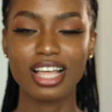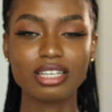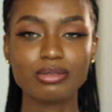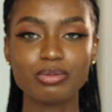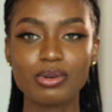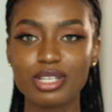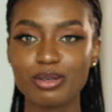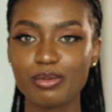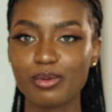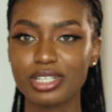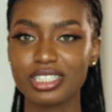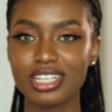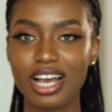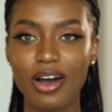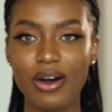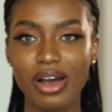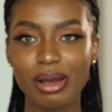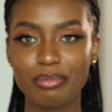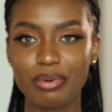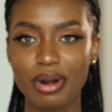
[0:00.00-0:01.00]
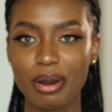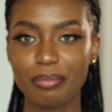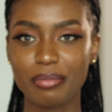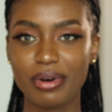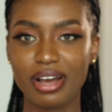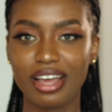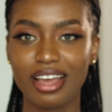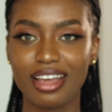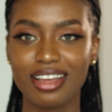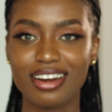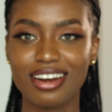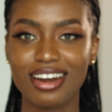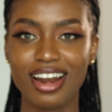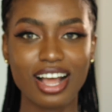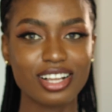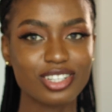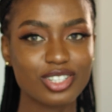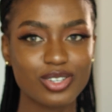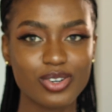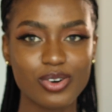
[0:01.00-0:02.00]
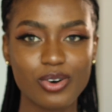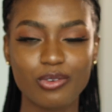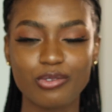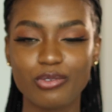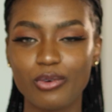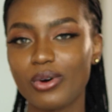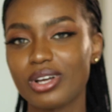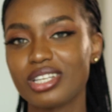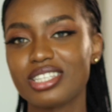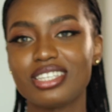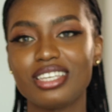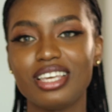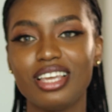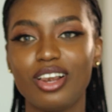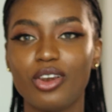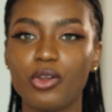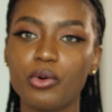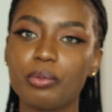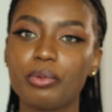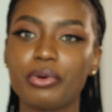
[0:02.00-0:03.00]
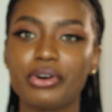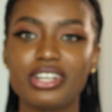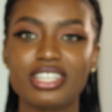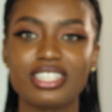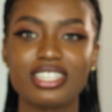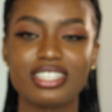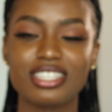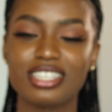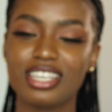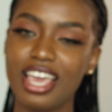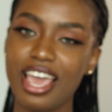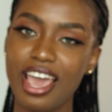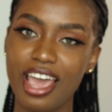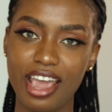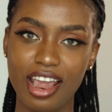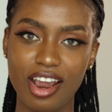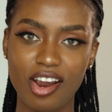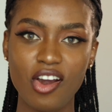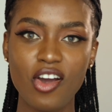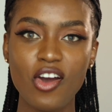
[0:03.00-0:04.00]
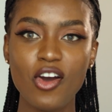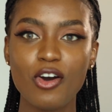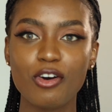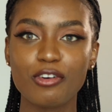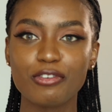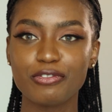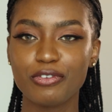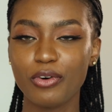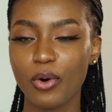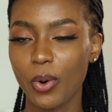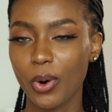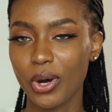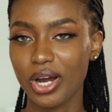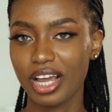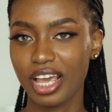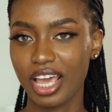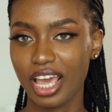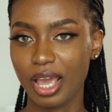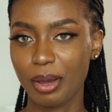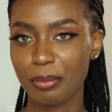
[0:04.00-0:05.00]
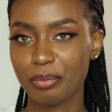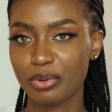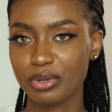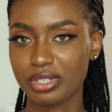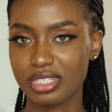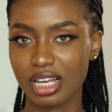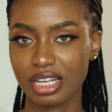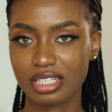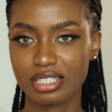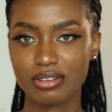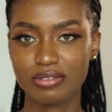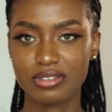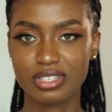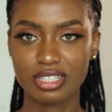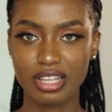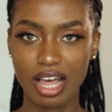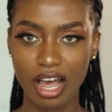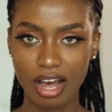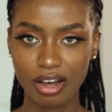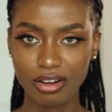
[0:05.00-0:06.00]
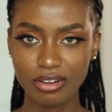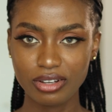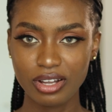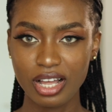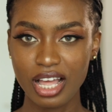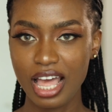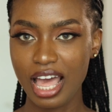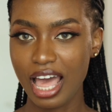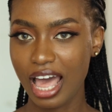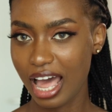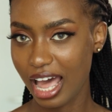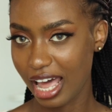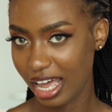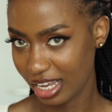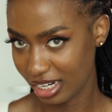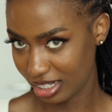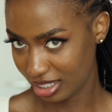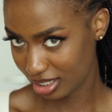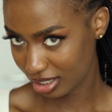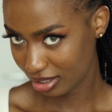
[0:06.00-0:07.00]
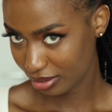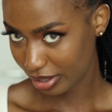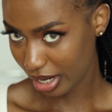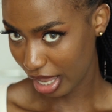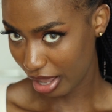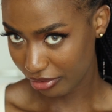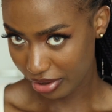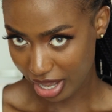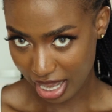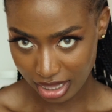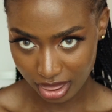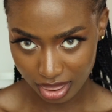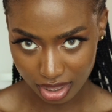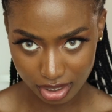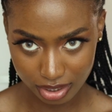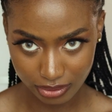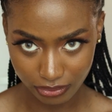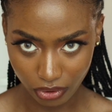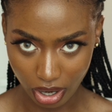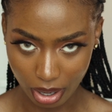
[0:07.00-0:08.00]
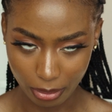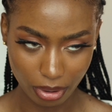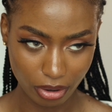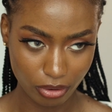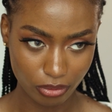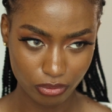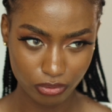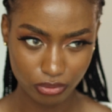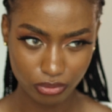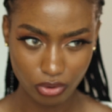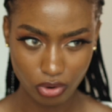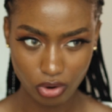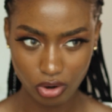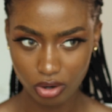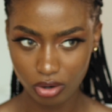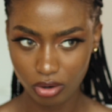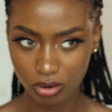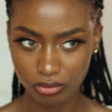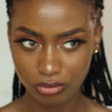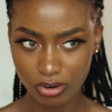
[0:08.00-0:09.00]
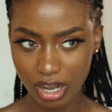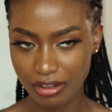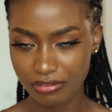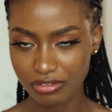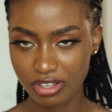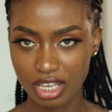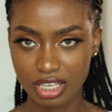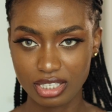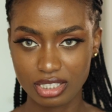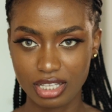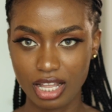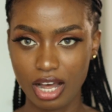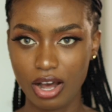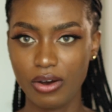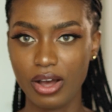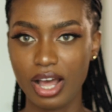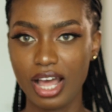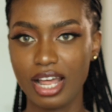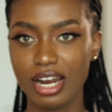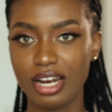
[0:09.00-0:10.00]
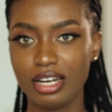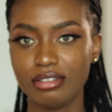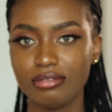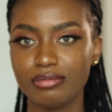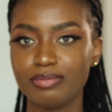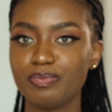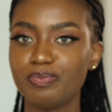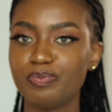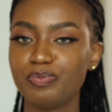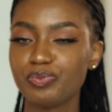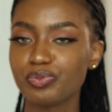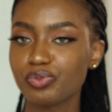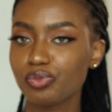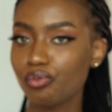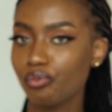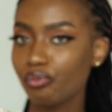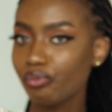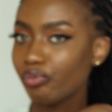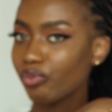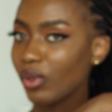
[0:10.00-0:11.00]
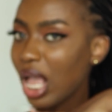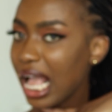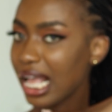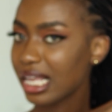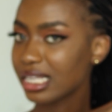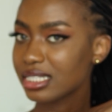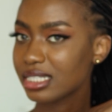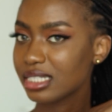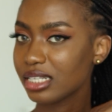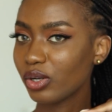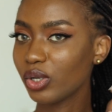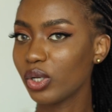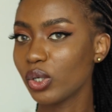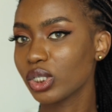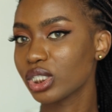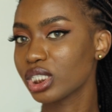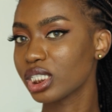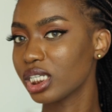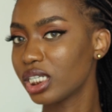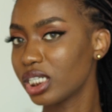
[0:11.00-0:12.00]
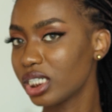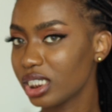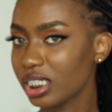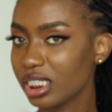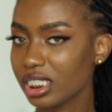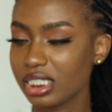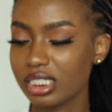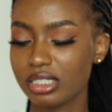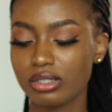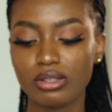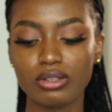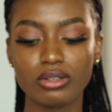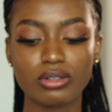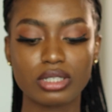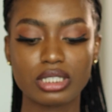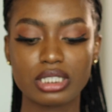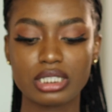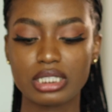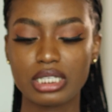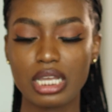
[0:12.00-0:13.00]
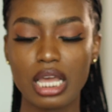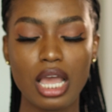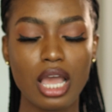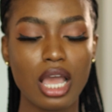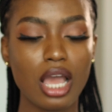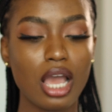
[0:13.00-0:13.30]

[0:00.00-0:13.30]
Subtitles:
That's pretty much how I prep my natural 4C low porosity hair for a protective style. And I've had this for about 4 or 5 days now, and still looks good, still looks